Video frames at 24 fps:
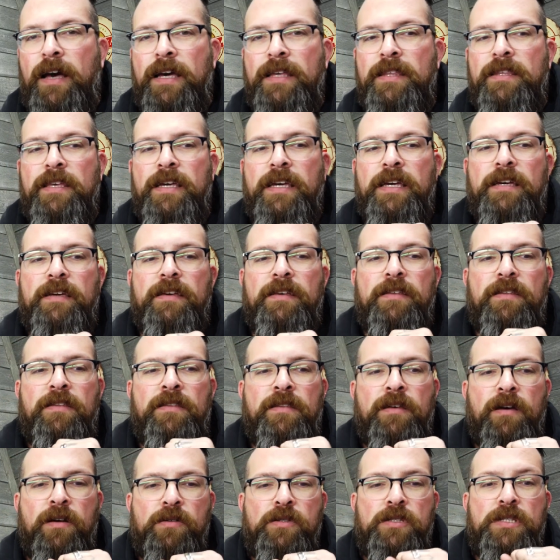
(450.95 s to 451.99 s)
I think
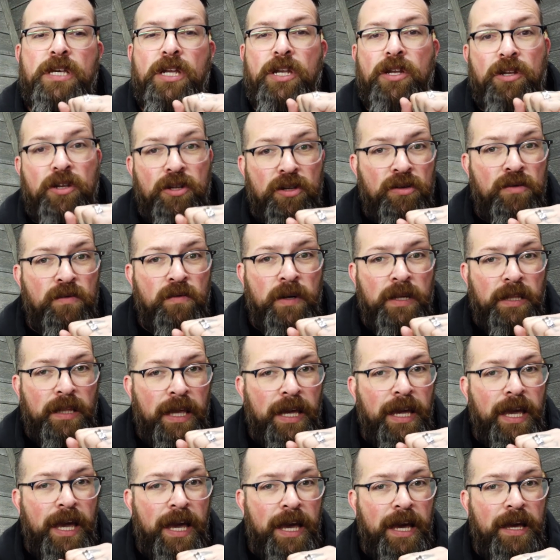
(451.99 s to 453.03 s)
those that knew what
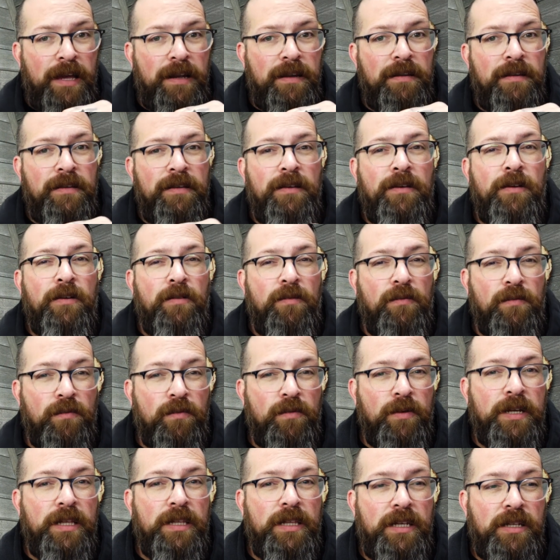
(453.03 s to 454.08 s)
they had
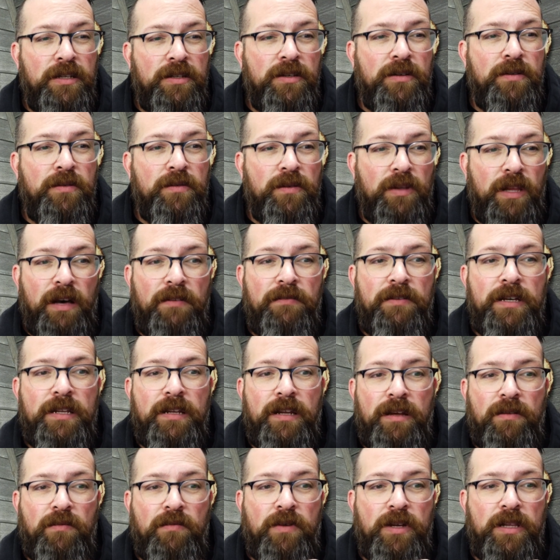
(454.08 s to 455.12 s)
really do love it
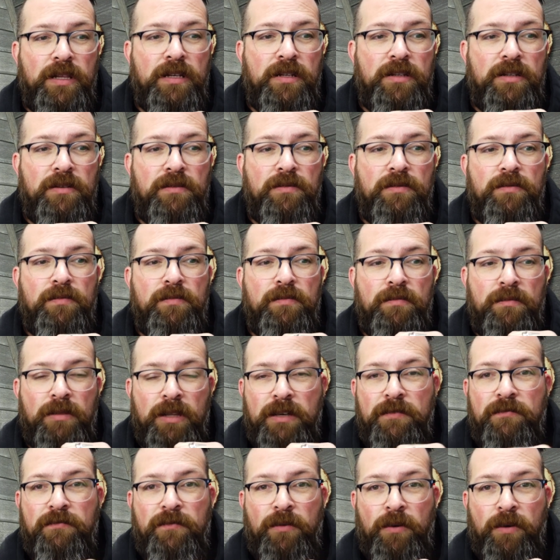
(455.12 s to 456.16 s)
and really do
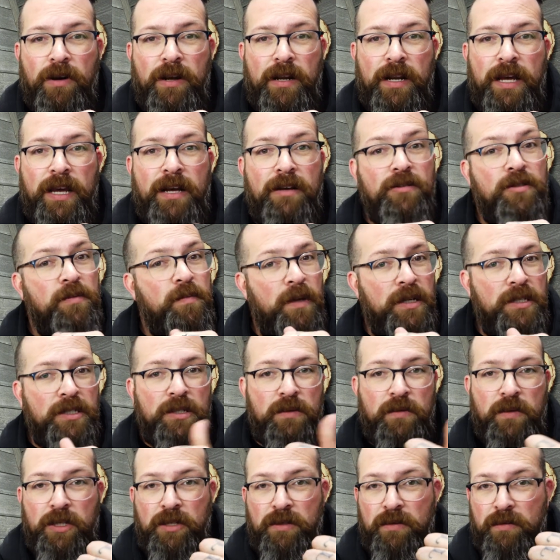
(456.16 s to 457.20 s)
live for it now,
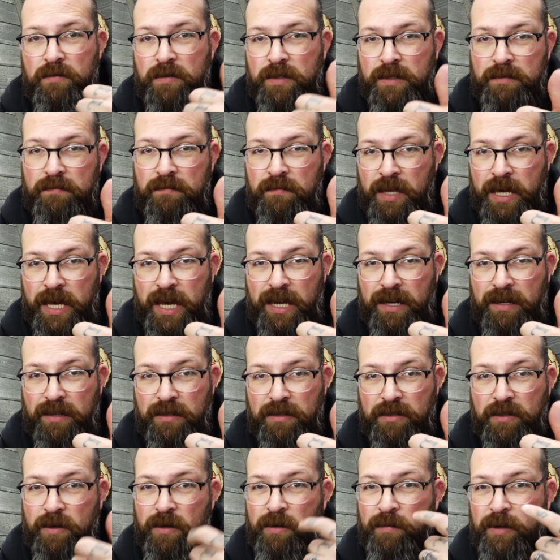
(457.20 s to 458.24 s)
especially when you add in
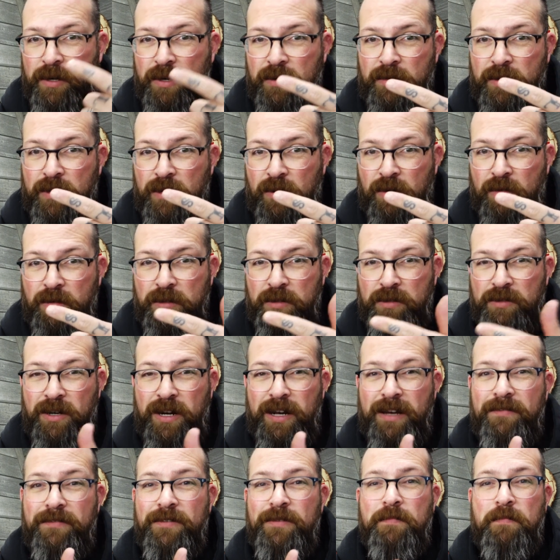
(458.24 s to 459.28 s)
the turbo and all-wheel
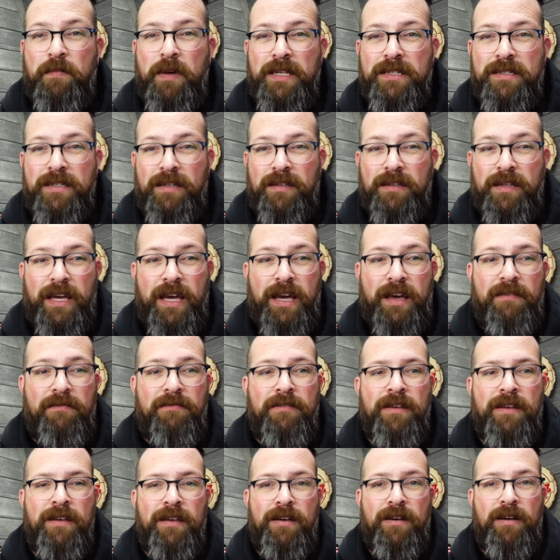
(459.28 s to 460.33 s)
drive, you basically have
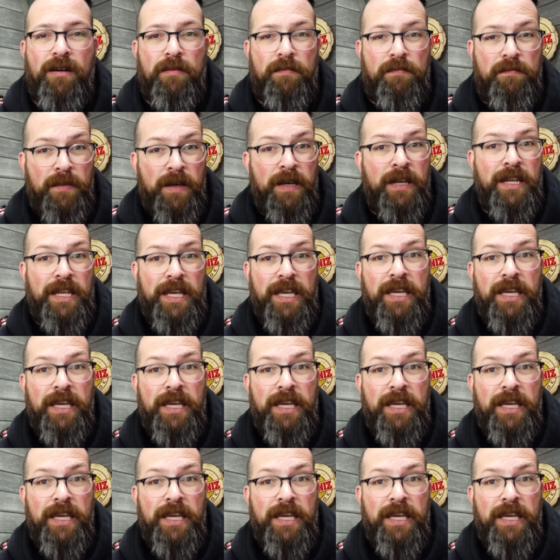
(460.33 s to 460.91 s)
a, an